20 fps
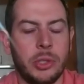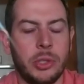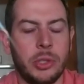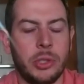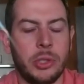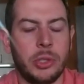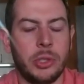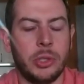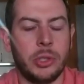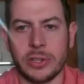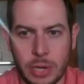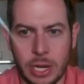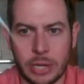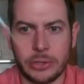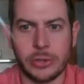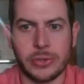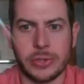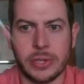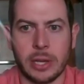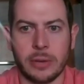you want to
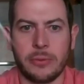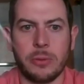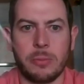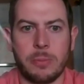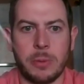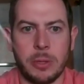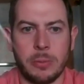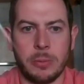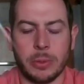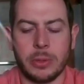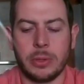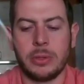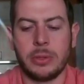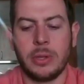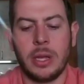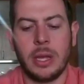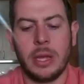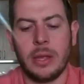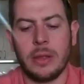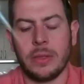surround yourself with
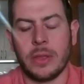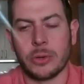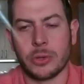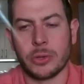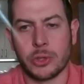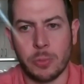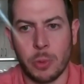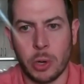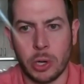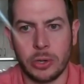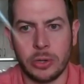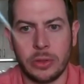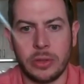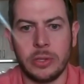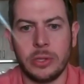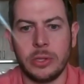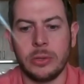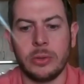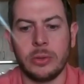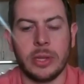people that are smarter
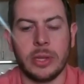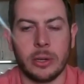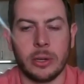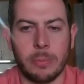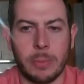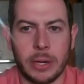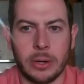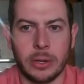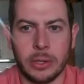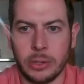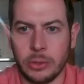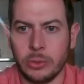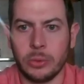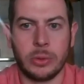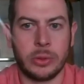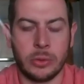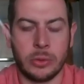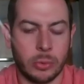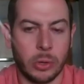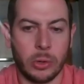than you and that are better at you
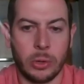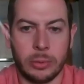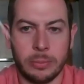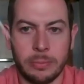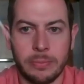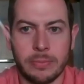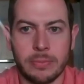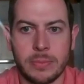in the role.